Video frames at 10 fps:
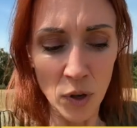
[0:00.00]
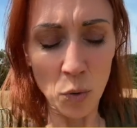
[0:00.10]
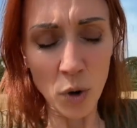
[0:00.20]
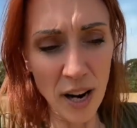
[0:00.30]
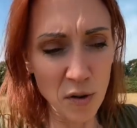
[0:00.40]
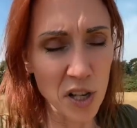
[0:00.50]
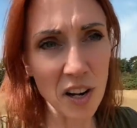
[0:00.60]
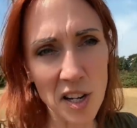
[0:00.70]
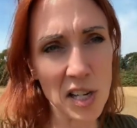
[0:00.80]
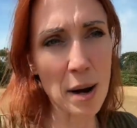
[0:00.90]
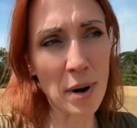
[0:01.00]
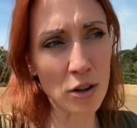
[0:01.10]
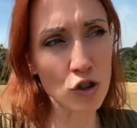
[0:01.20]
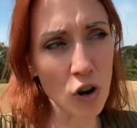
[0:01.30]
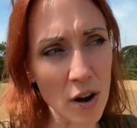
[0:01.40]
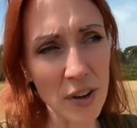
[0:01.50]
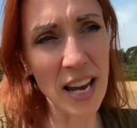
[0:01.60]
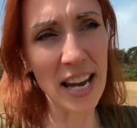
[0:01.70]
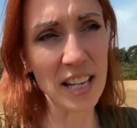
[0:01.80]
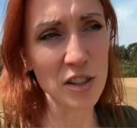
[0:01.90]
What else could I say about driving
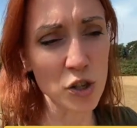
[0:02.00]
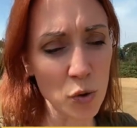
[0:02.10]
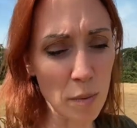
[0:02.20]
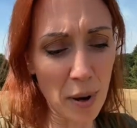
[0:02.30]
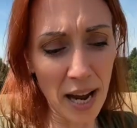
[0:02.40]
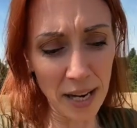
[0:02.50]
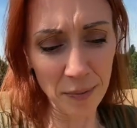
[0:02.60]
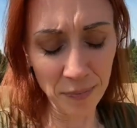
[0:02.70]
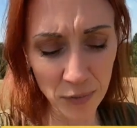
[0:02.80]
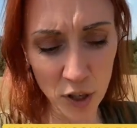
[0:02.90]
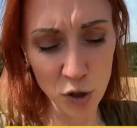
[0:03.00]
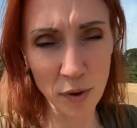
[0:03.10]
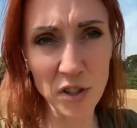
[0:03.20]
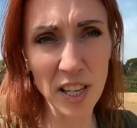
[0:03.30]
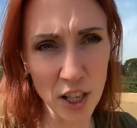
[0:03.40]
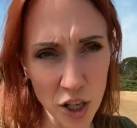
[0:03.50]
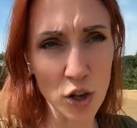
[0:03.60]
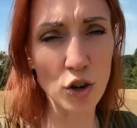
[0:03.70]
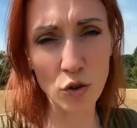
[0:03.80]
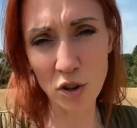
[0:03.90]
into a bay? Because we've said that you
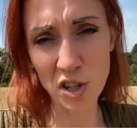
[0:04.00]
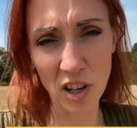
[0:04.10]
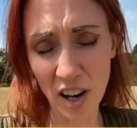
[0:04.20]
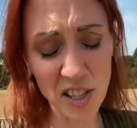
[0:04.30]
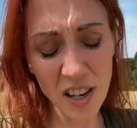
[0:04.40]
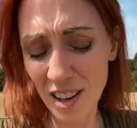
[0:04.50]
can cross the lines.